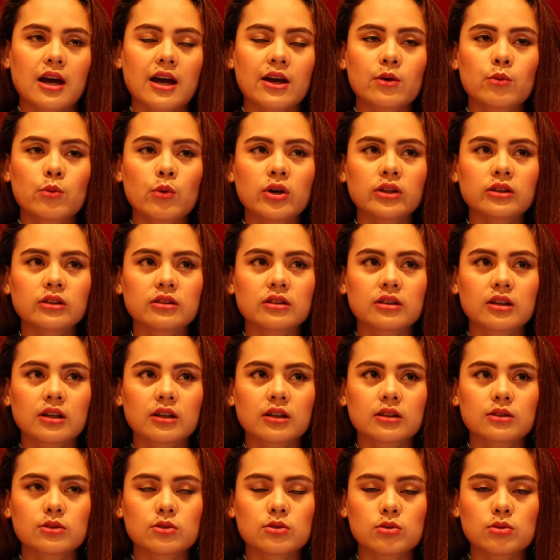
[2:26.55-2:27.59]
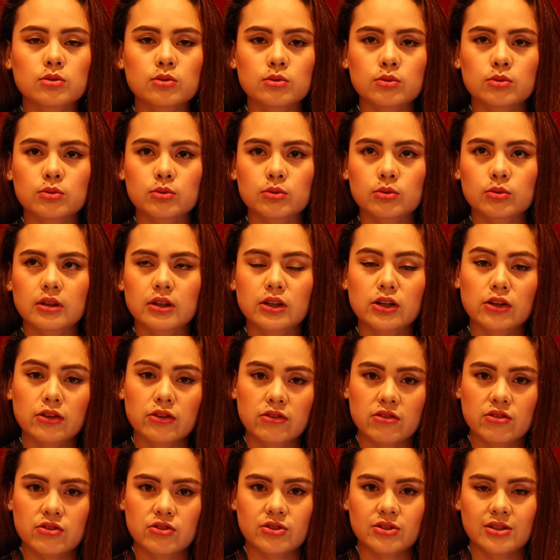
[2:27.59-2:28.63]
I went to
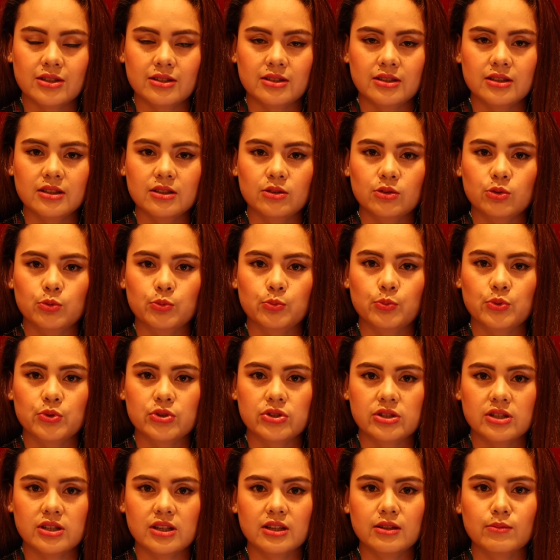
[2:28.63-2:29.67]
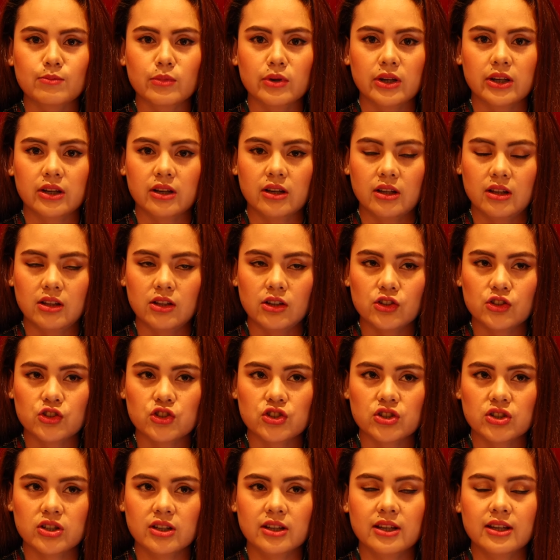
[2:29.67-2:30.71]
another city to proceed my
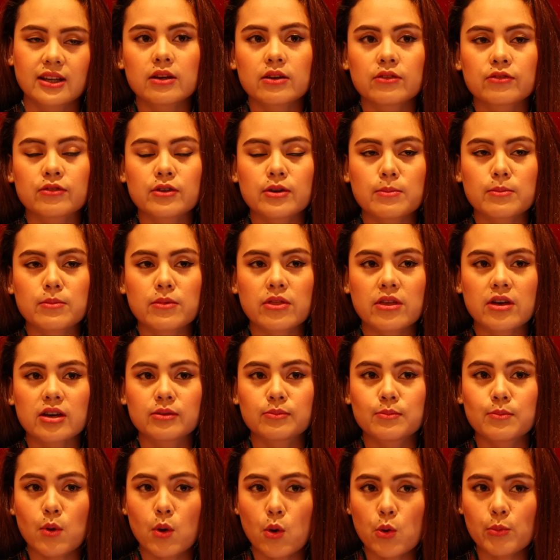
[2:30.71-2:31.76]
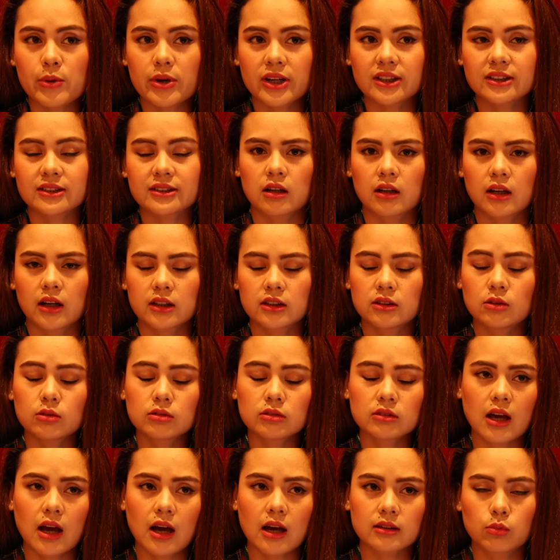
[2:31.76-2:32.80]
college. From that moment, I
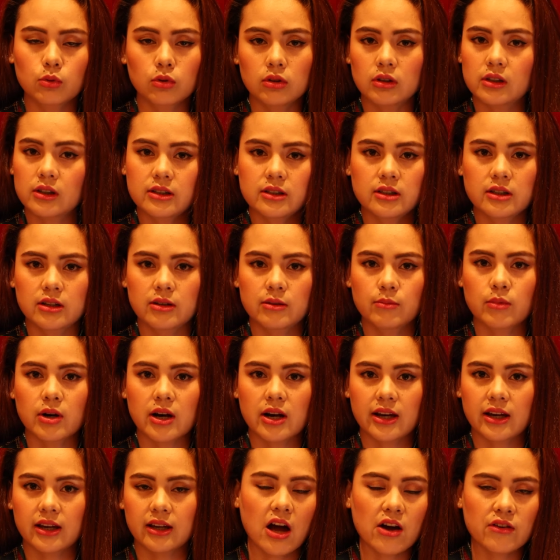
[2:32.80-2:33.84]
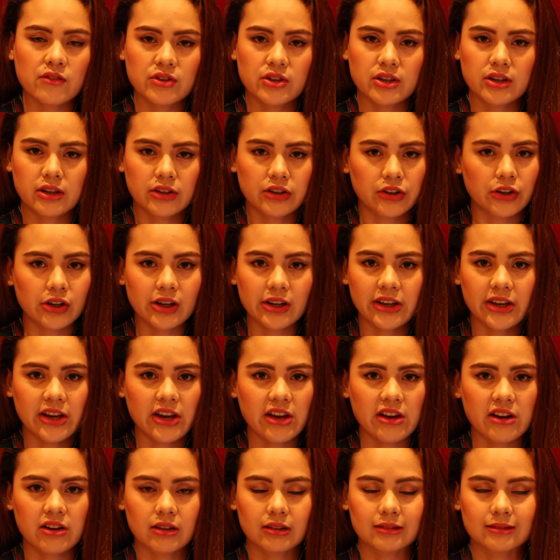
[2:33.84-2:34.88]
don't get bullied by having a curly
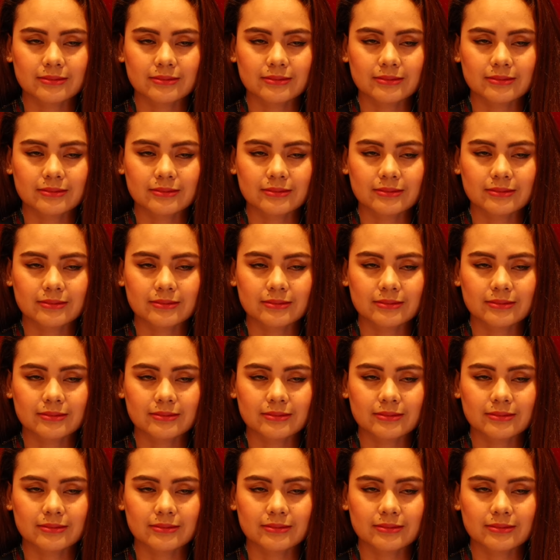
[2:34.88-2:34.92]
hair